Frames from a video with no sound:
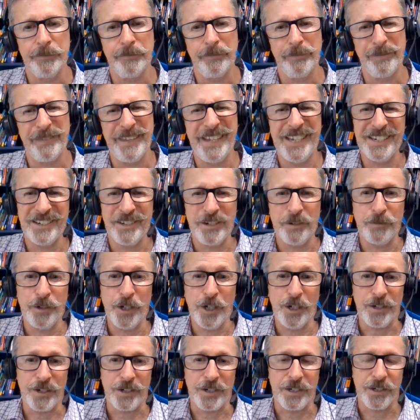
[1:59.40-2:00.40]
and to be
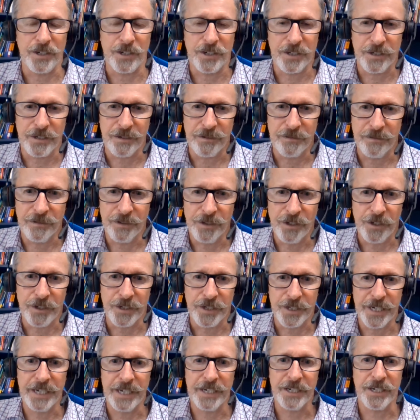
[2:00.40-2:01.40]
honest, it's
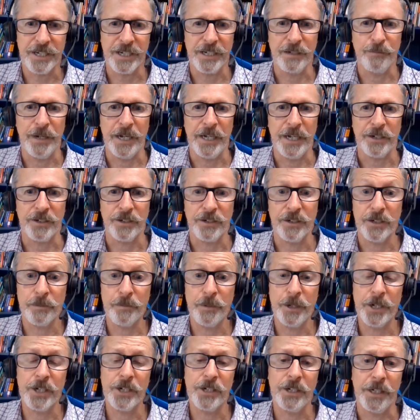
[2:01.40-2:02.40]
not testing much,
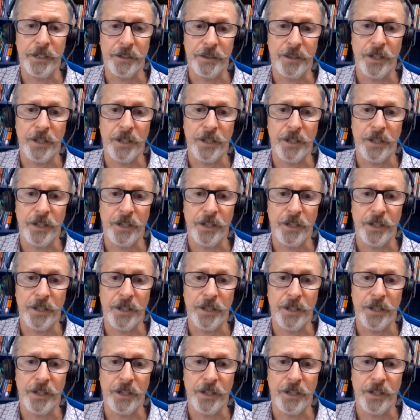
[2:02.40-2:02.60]
especially at the